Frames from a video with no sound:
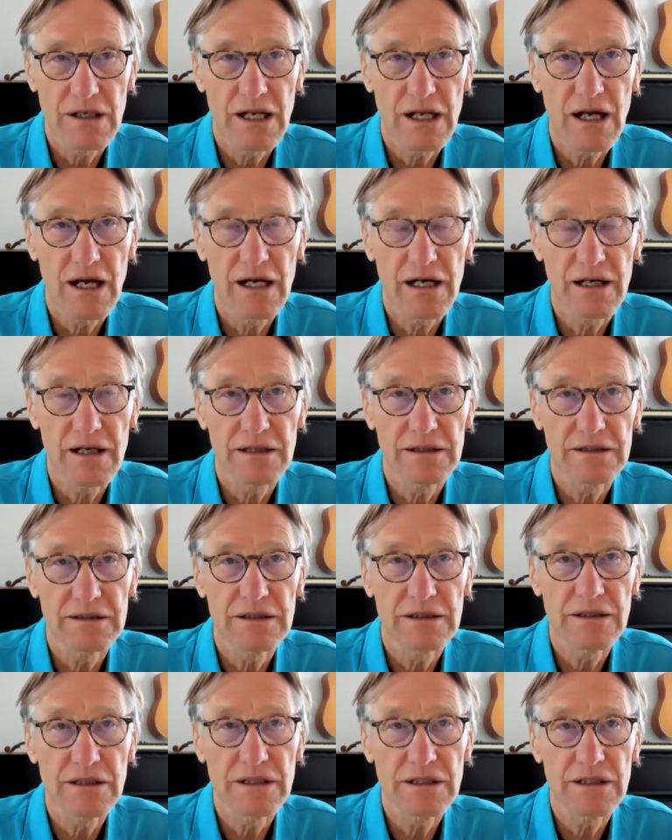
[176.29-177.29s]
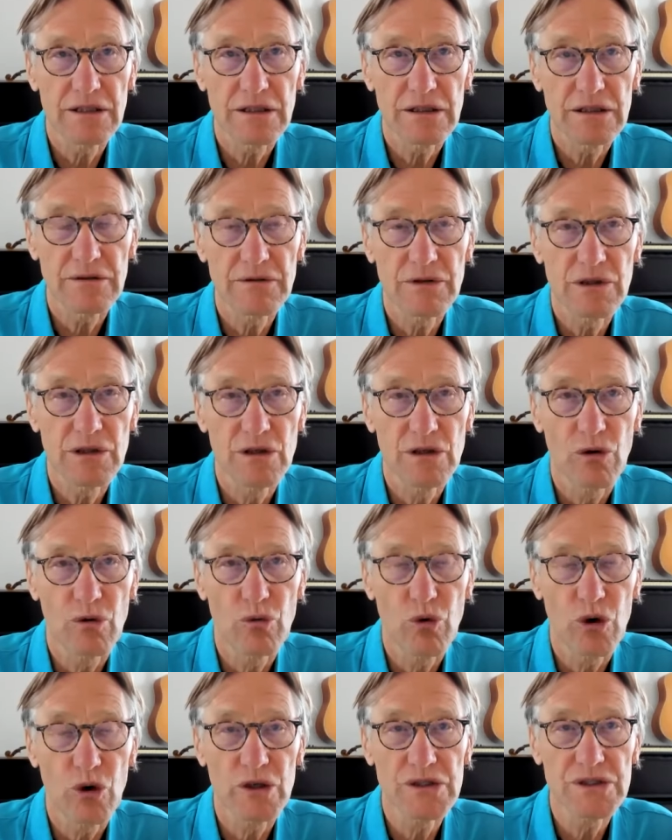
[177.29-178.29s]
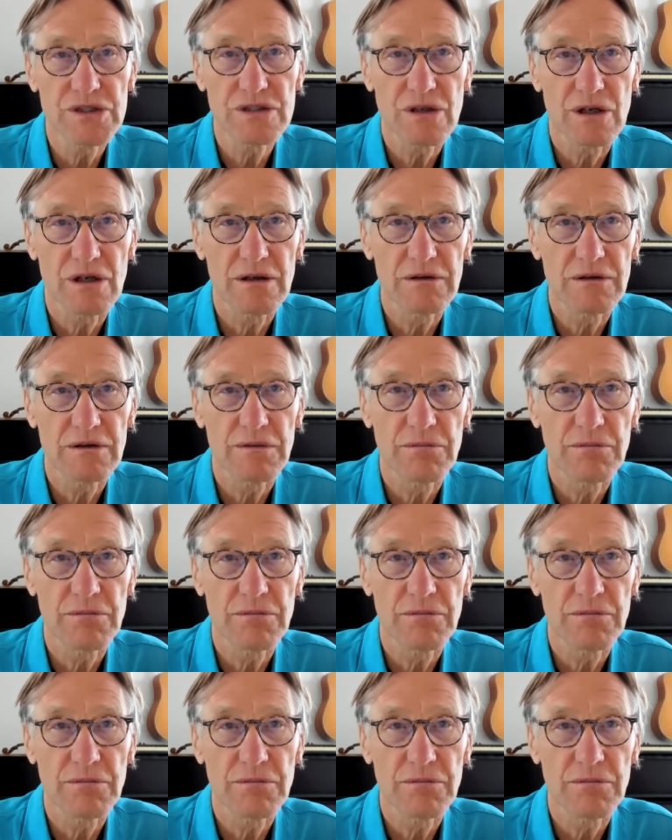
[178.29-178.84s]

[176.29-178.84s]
uh, you know, words, uh,